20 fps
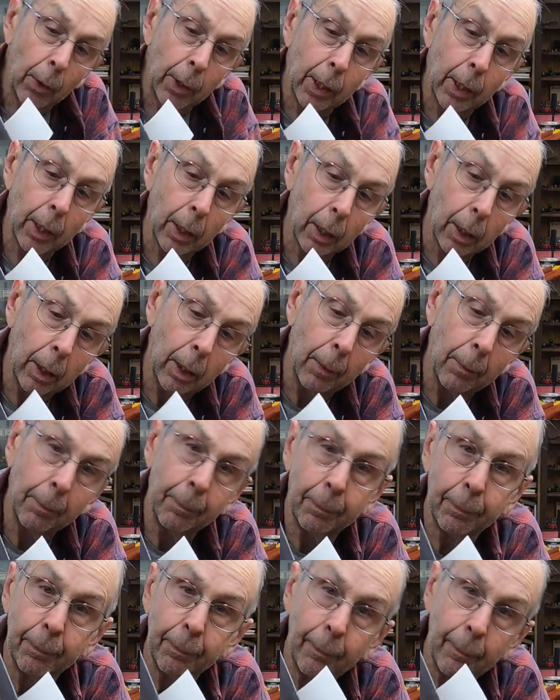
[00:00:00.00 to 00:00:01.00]
here,
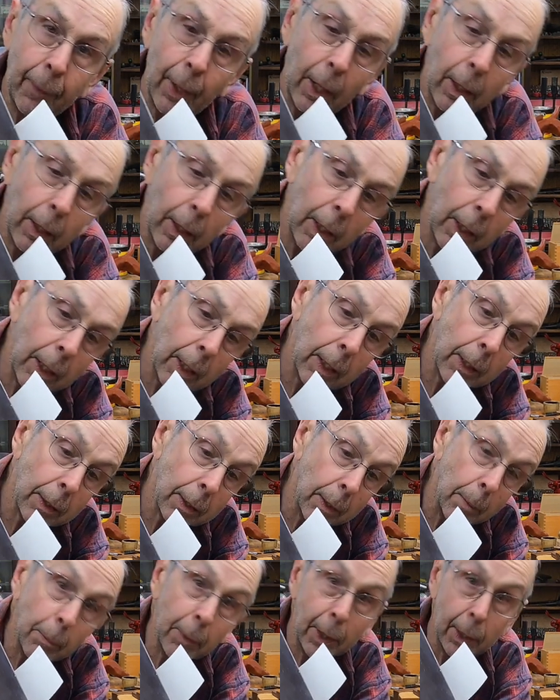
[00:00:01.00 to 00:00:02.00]

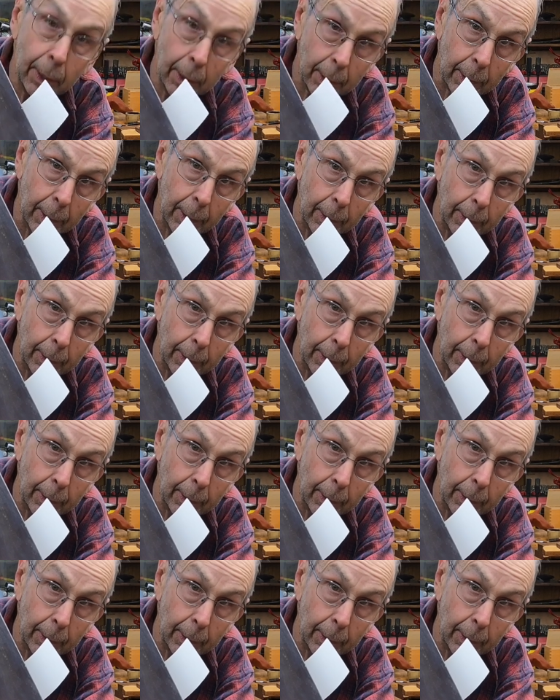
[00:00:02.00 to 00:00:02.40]
somebody decided